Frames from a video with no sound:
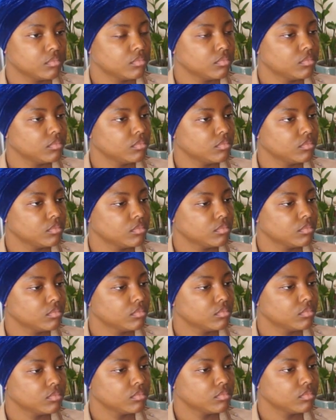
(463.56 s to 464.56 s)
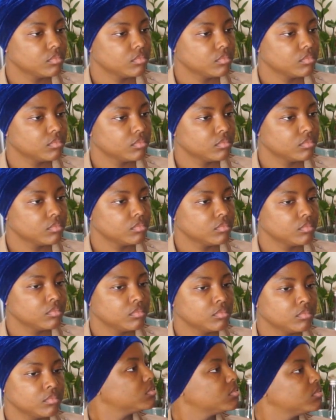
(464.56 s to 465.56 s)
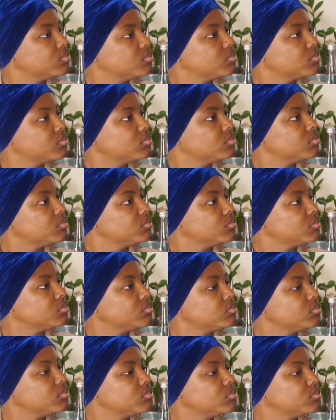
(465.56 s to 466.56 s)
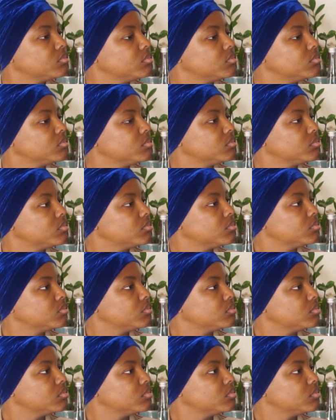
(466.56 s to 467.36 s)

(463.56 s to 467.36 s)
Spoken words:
(not speaking)